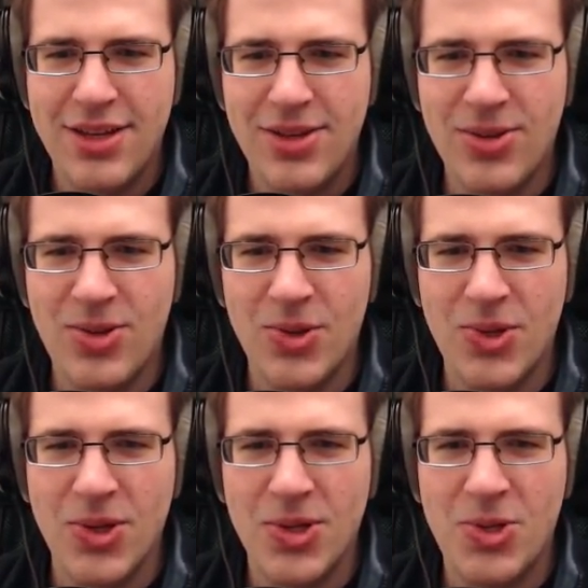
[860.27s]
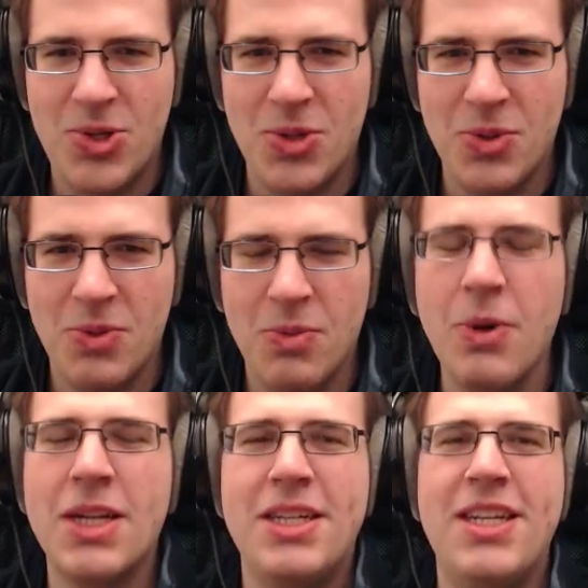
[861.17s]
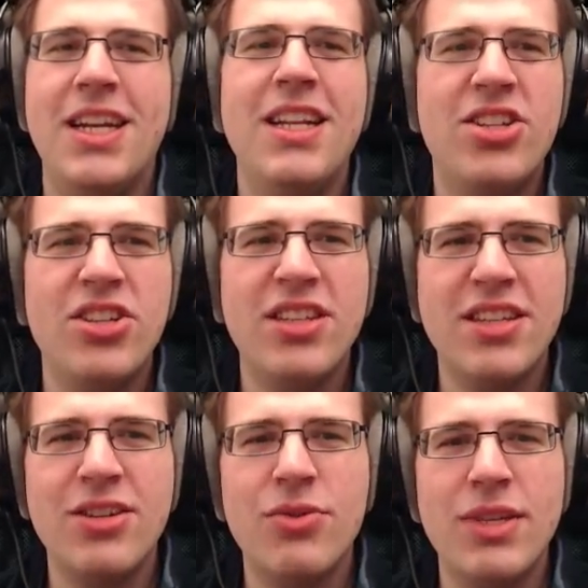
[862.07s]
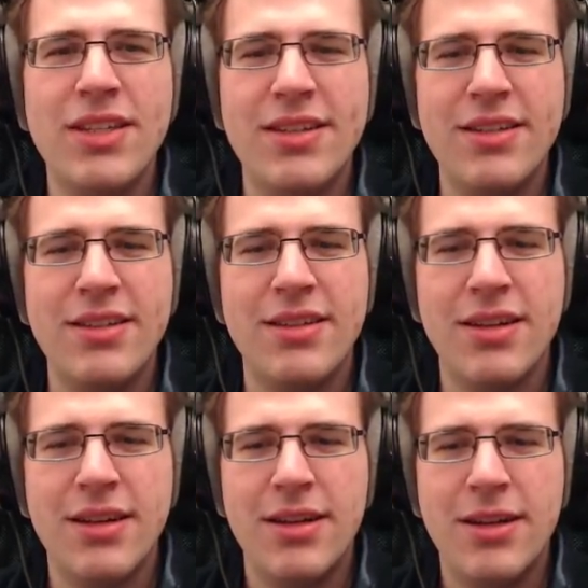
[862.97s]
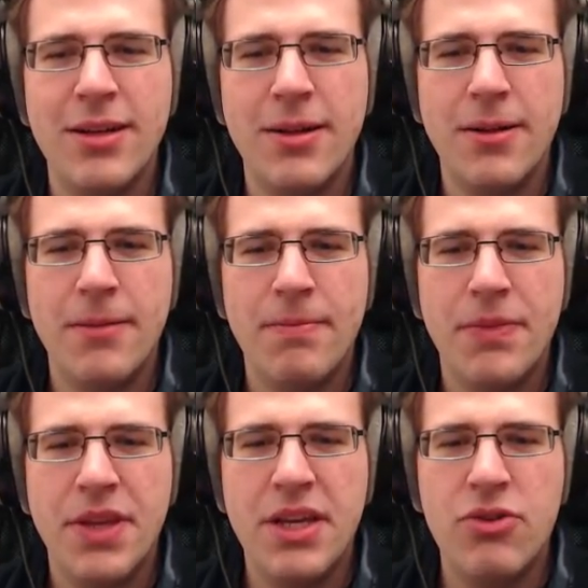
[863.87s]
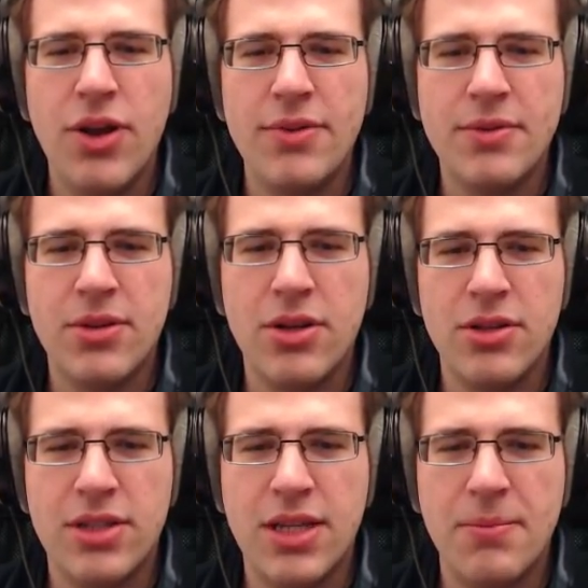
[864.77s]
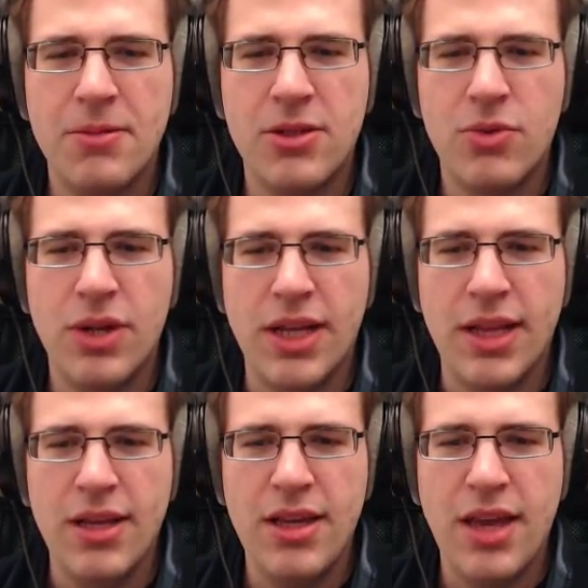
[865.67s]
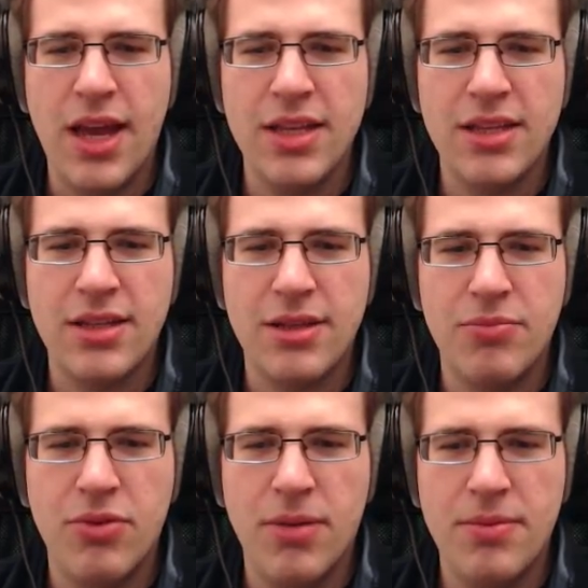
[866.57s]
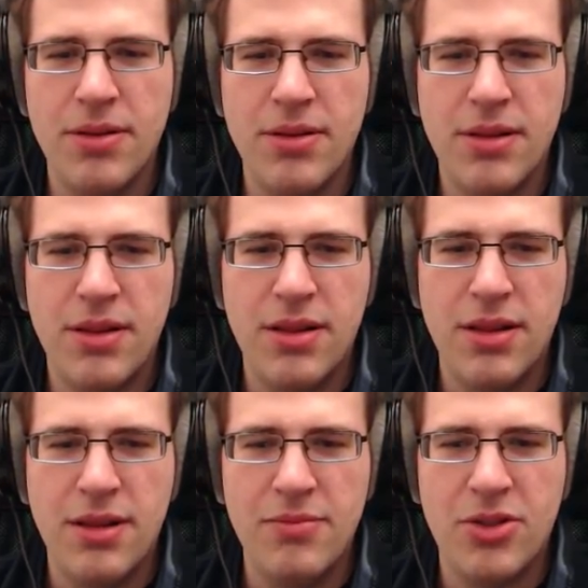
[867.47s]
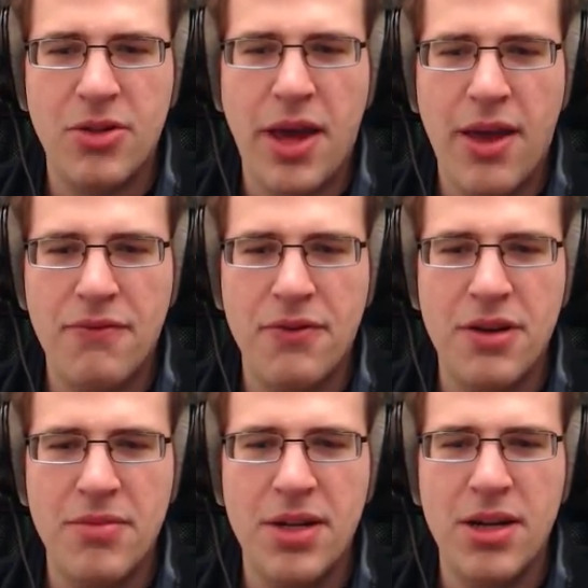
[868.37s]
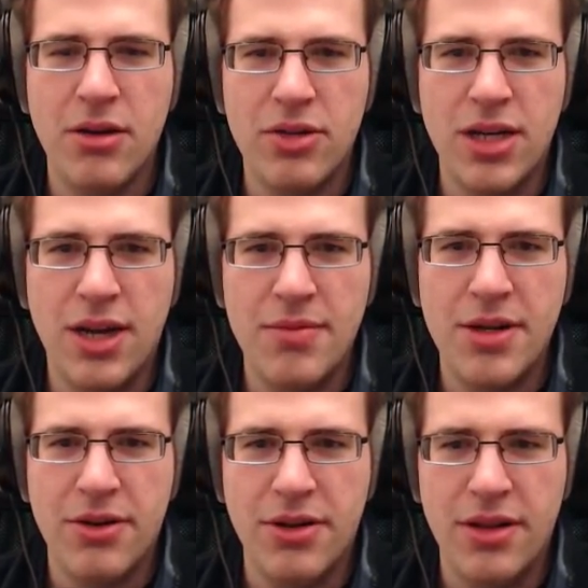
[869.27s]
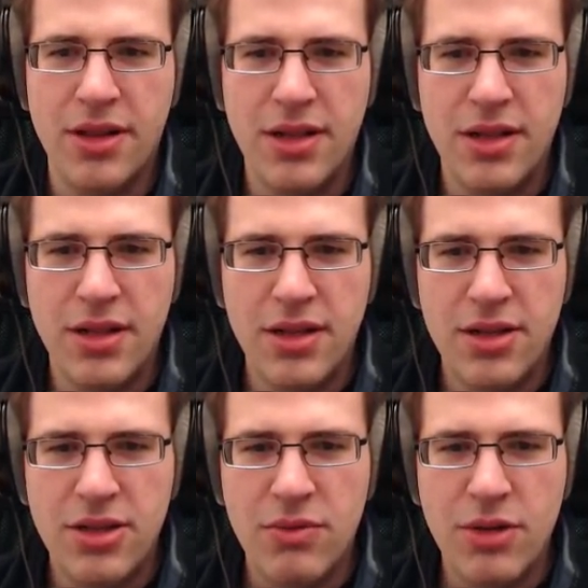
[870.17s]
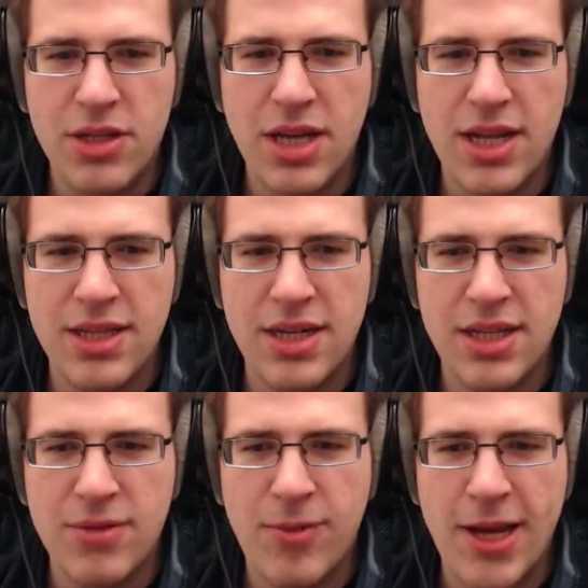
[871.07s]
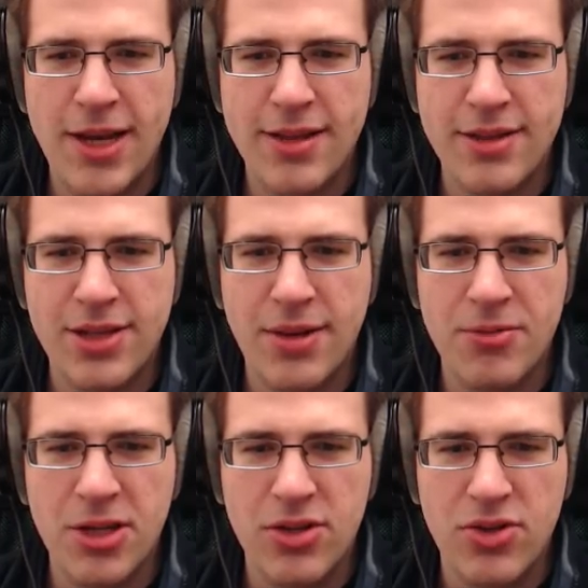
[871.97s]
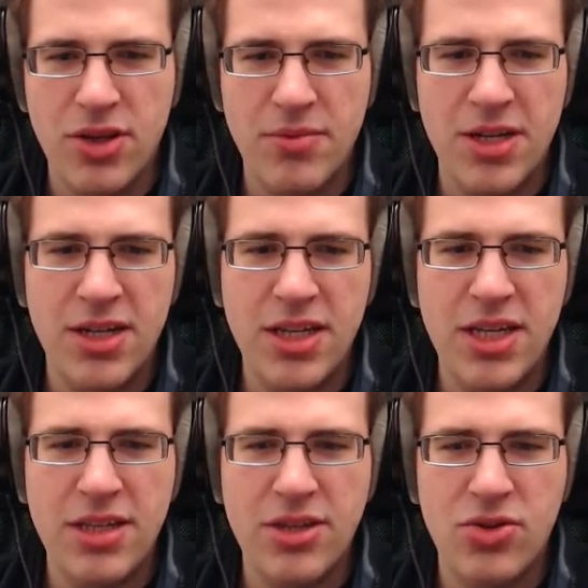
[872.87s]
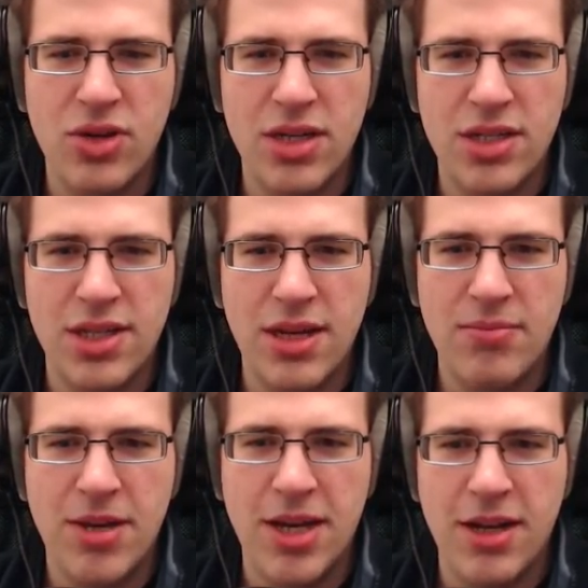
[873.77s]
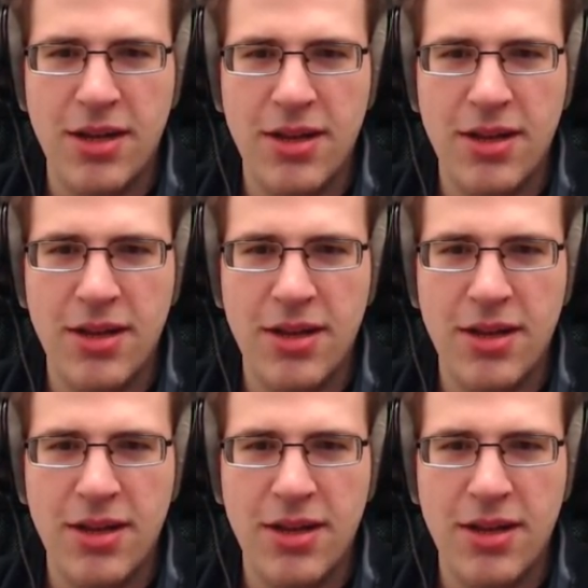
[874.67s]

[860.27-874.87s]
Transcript: You tutor Shu. What diligence increases? He grasps concepts quickly, he answers the problem you have for him in no time at all. You worked hard in explaining the subject to him in an easy to understand manner.